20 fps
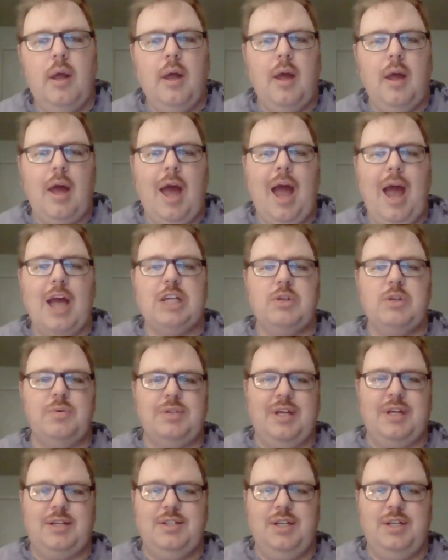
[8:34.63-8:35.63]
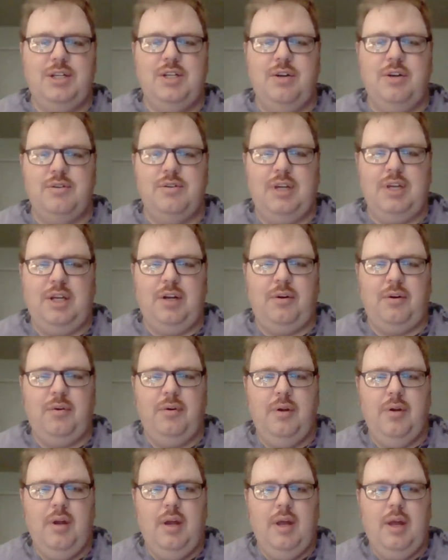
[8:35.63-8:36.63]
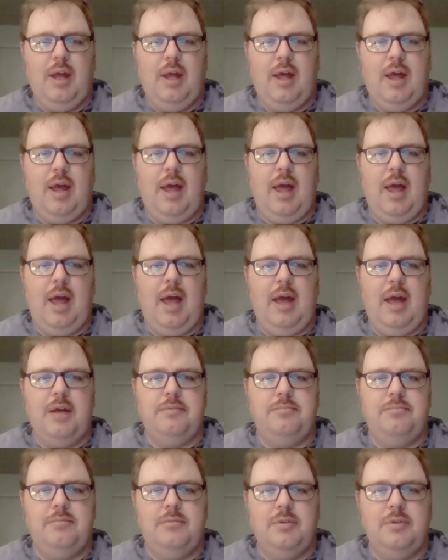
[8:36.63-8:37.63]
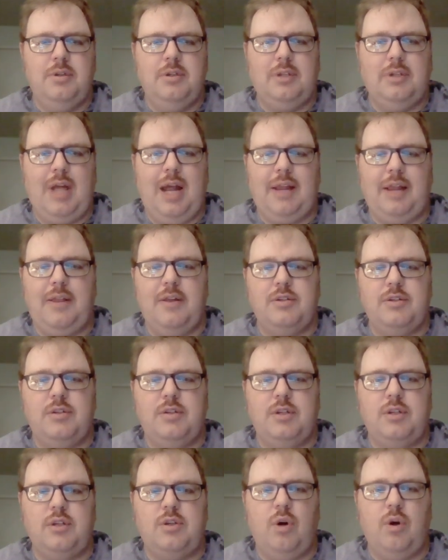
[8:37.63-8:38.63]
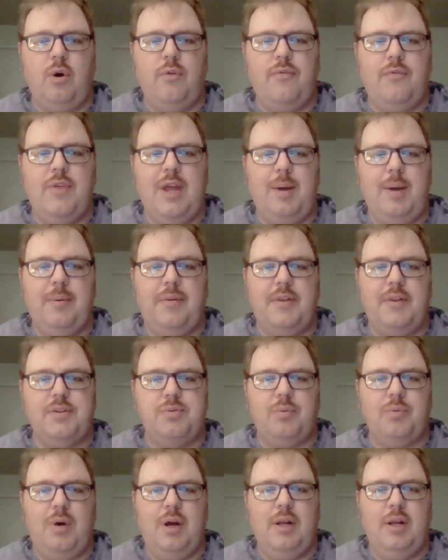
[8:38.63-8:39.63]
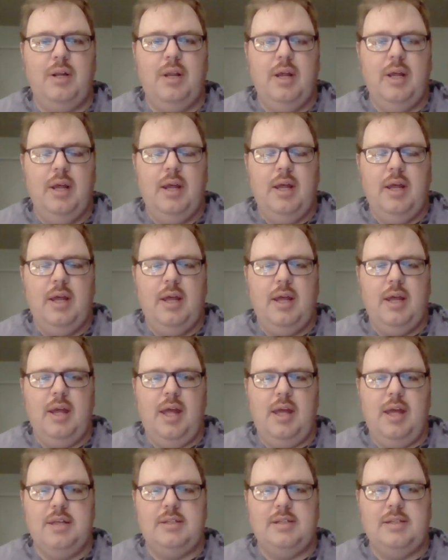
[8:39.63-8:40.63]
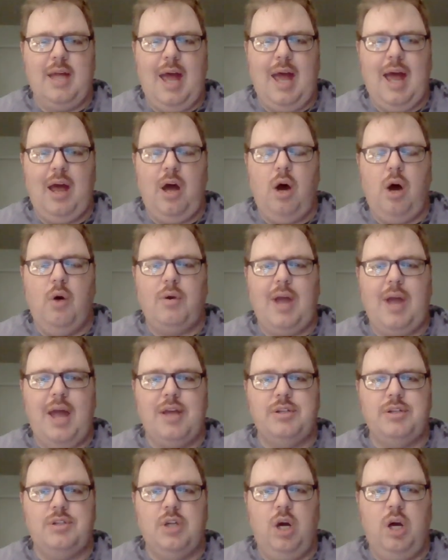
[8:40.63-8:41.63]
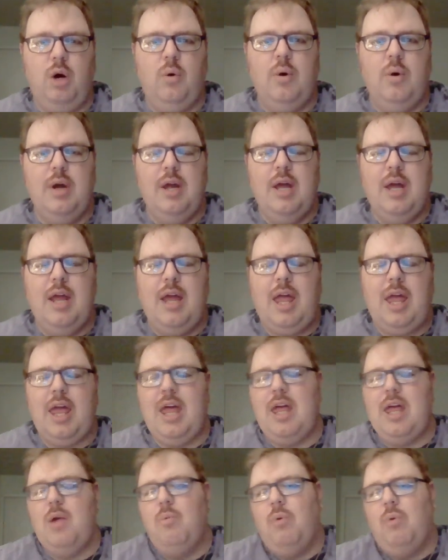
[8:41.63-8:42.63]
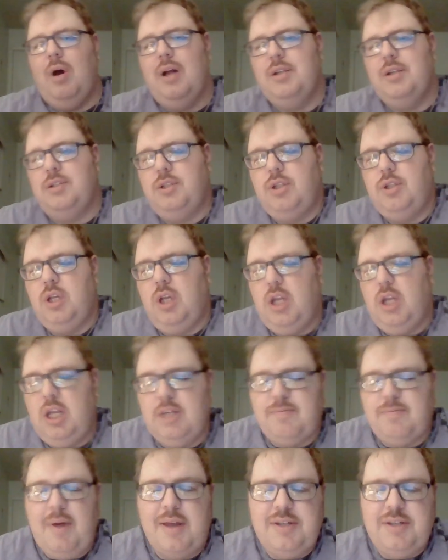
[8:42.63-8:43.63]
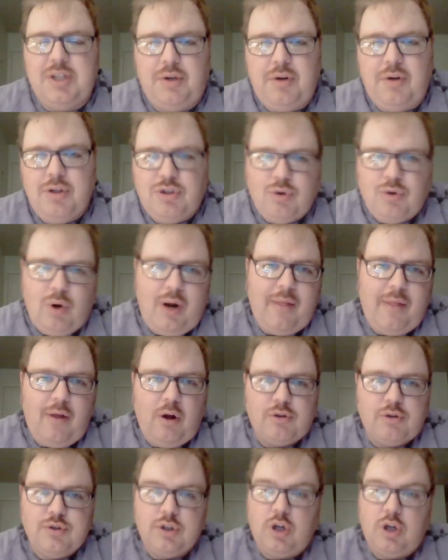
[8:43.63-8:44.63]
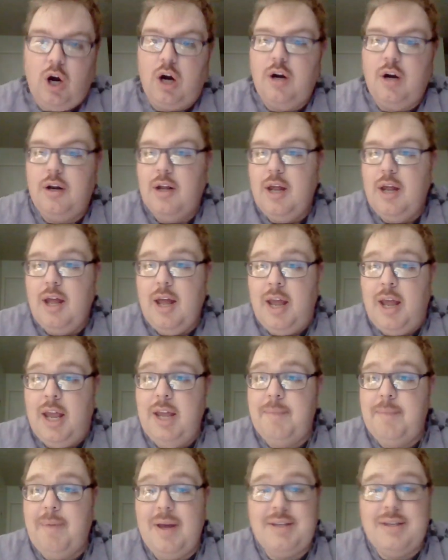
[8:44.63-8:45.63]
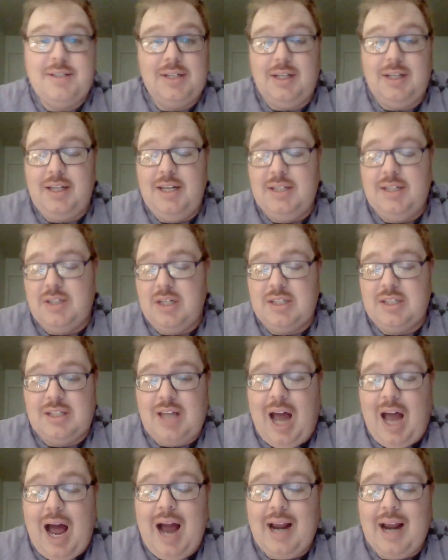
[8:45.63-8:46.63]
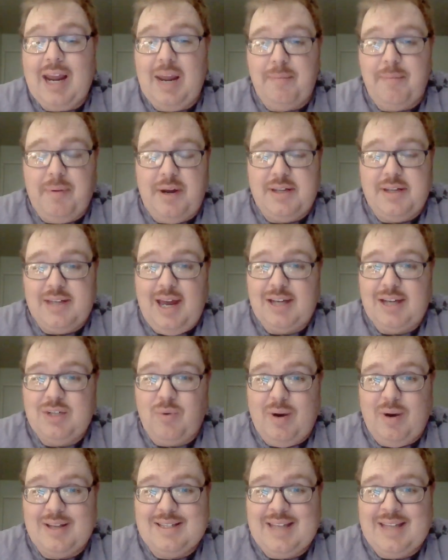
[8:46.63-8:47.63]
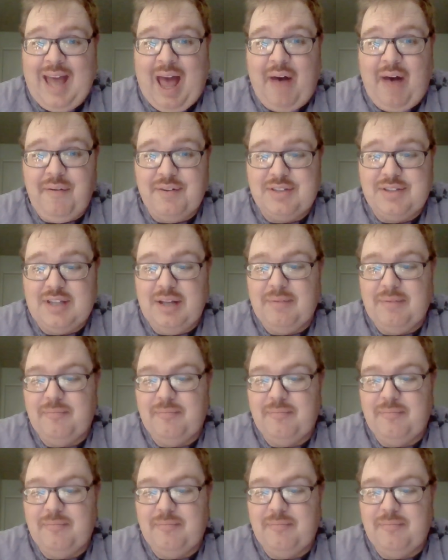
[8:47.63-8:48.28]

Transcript: Actually, it was like six years later. And like this, this whole thing with this one is that, okay, so he wants to, he's basically joining the Ultra Guard. He basically is he's cocky, but he's actually quite talented.